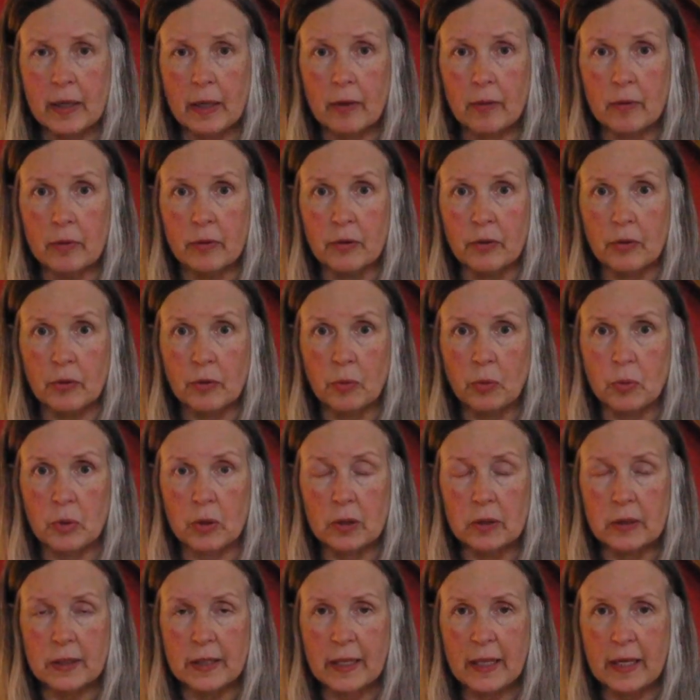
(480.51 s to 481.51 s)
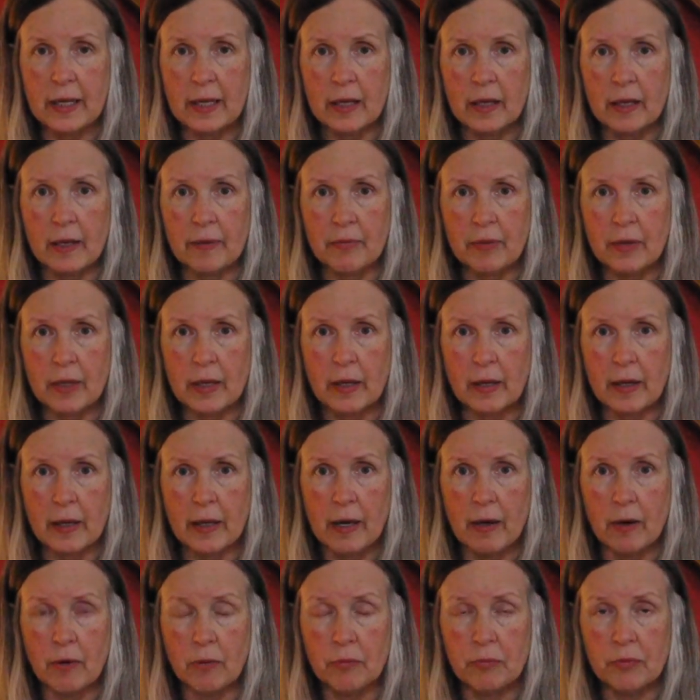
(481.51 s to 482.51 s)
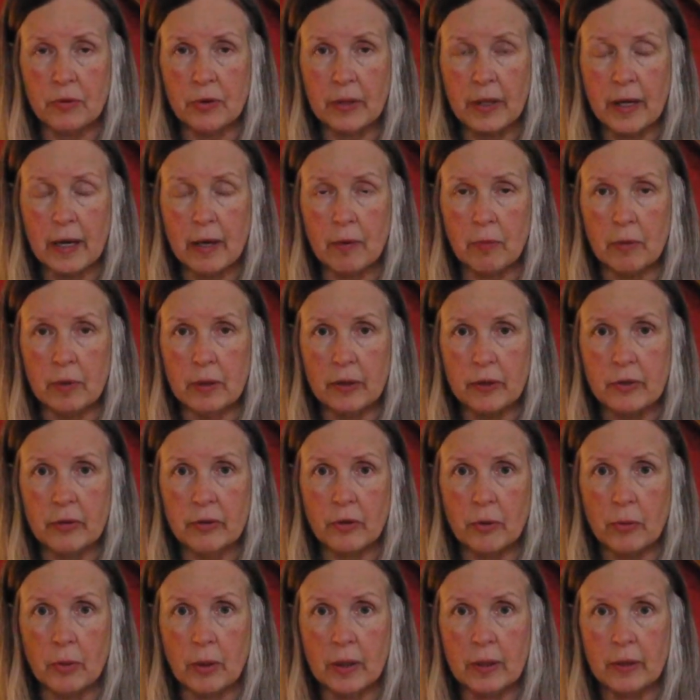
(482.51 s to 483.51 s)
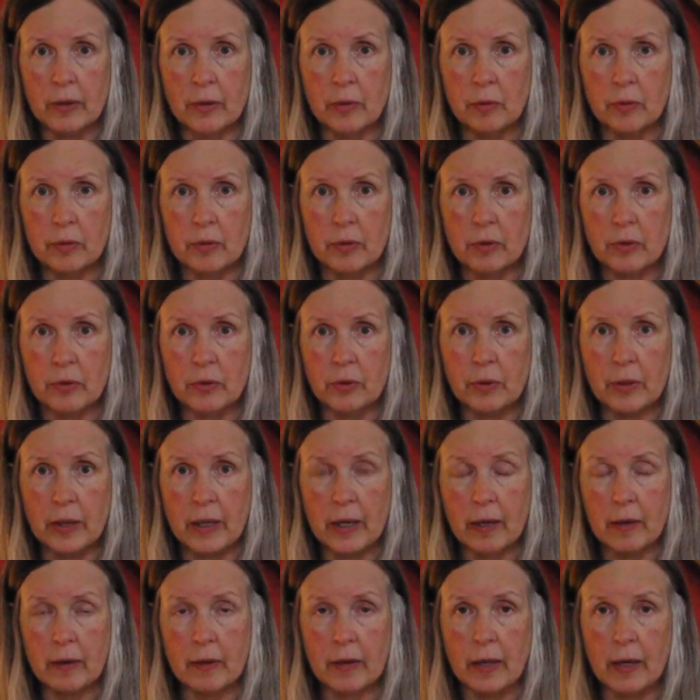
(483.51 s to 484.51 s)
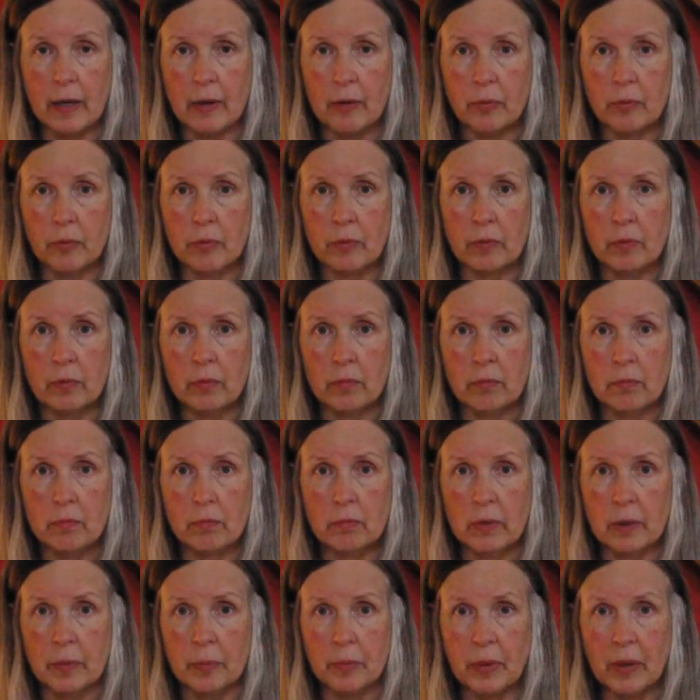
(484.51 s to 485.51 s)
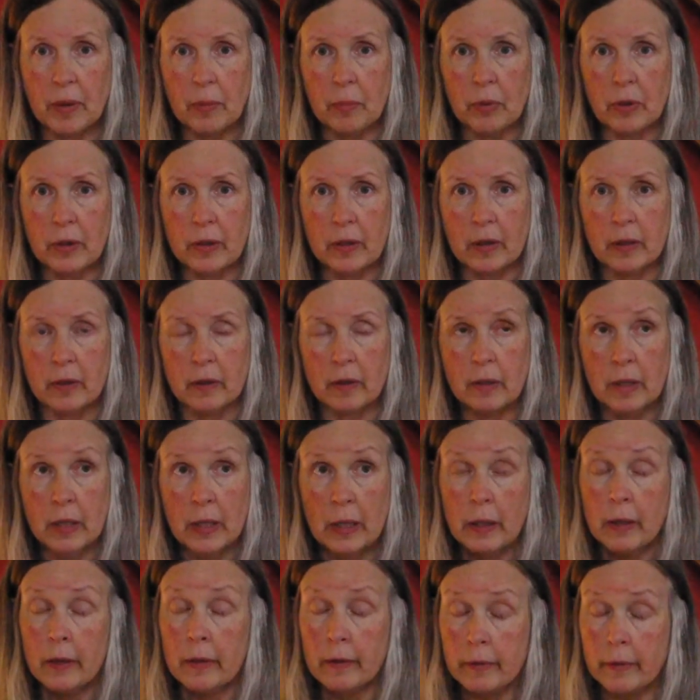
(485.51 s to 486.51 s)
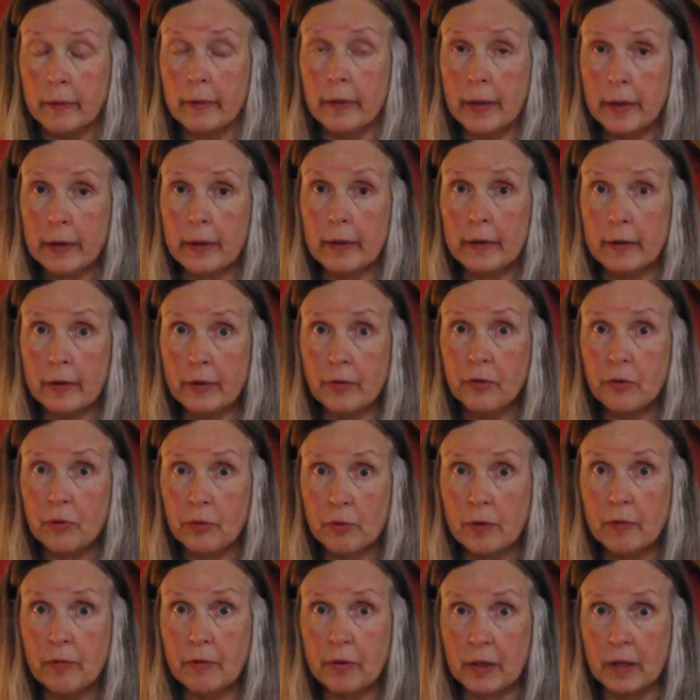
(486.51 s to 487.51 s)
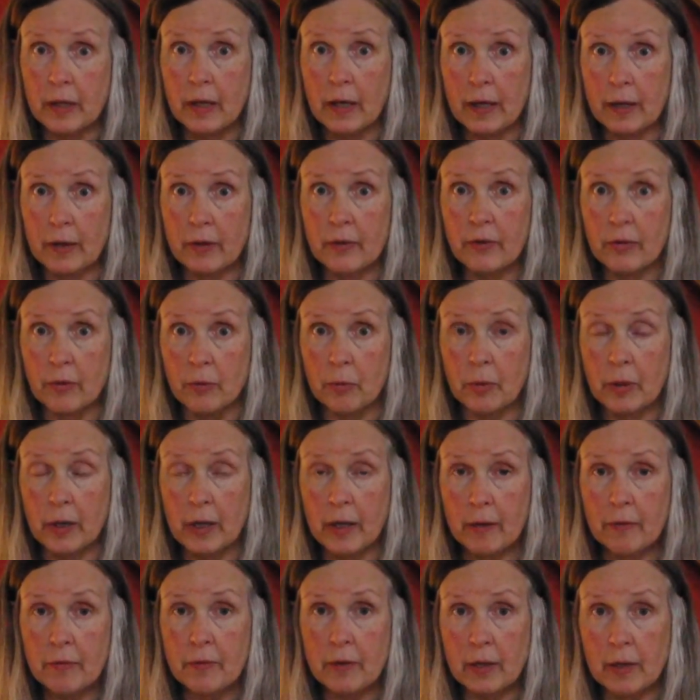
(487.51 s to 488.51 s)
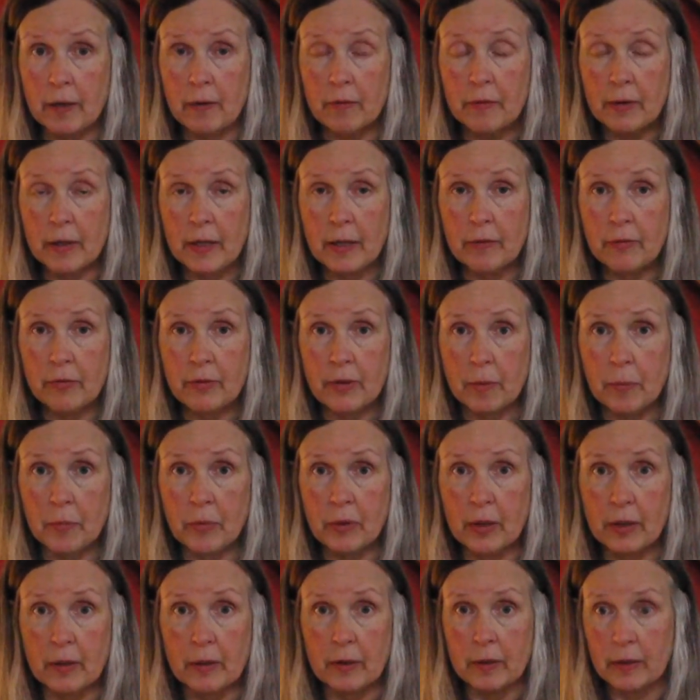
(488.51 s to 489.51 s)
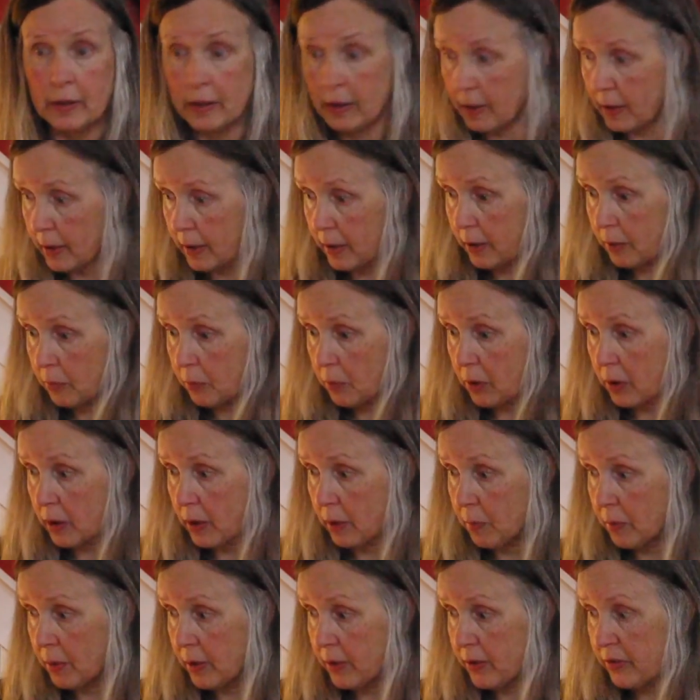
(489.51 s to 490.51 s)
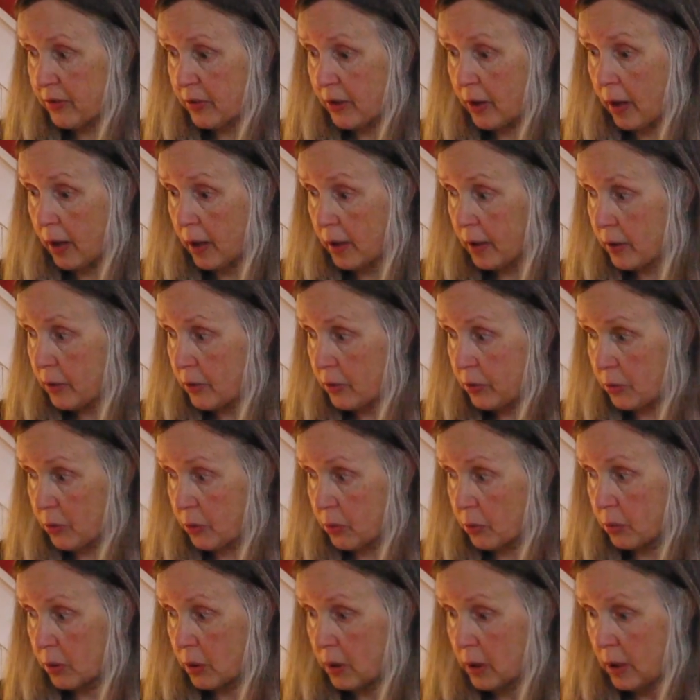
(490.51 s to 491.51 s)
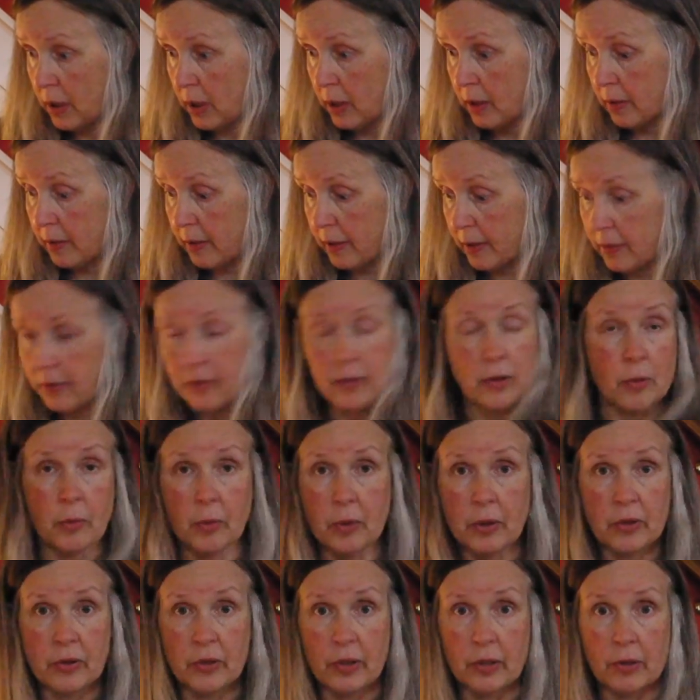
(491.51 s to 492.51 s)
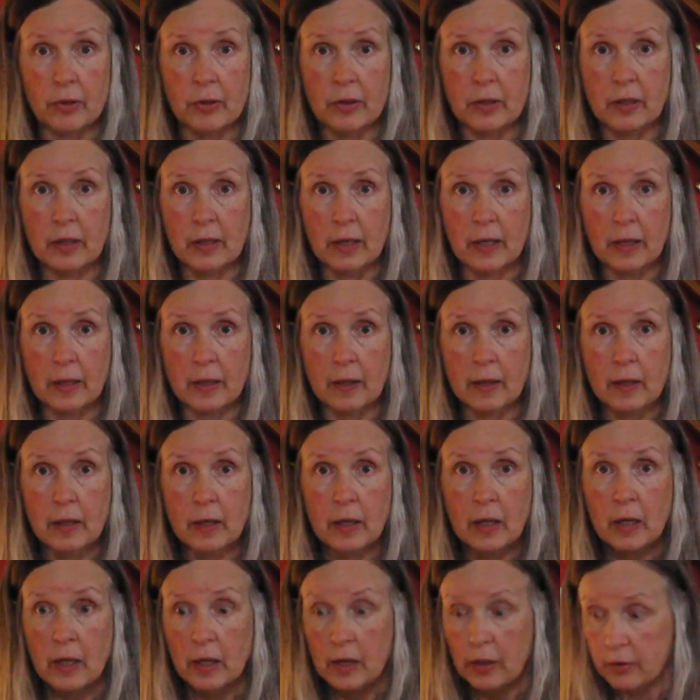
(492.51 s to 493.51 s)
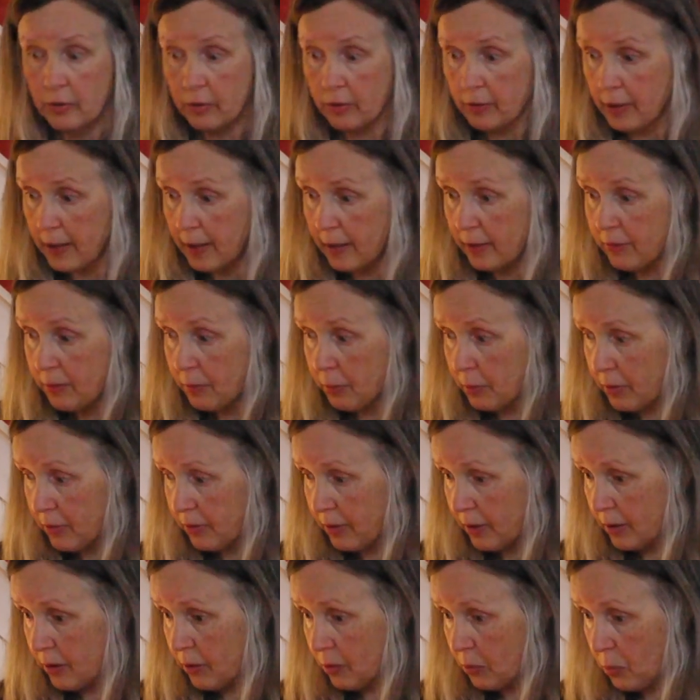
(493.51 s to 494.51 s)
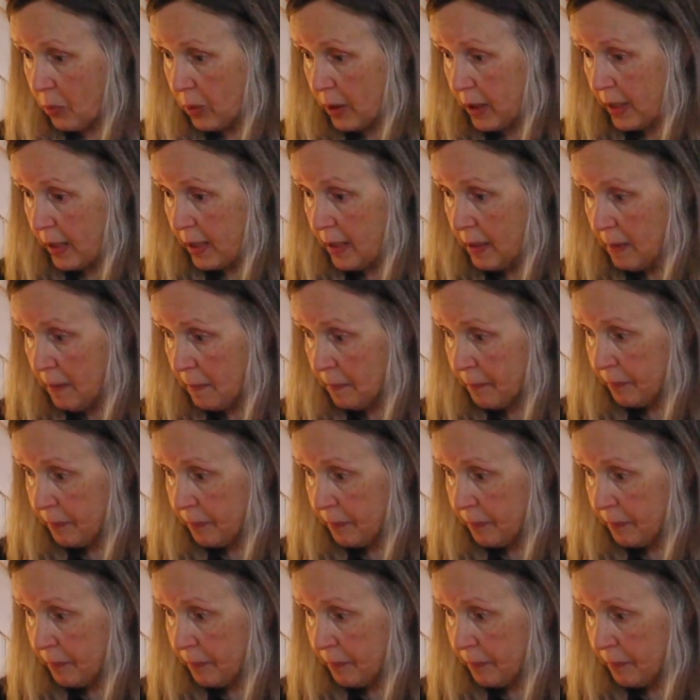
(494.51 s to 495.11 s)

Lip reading: out into the world. I've got to count for that one, so I don't do that out in public. And tonight is trivia night, so I have to have something to knit. I could work on my sock too. That's always a good thing. So that's what's underway.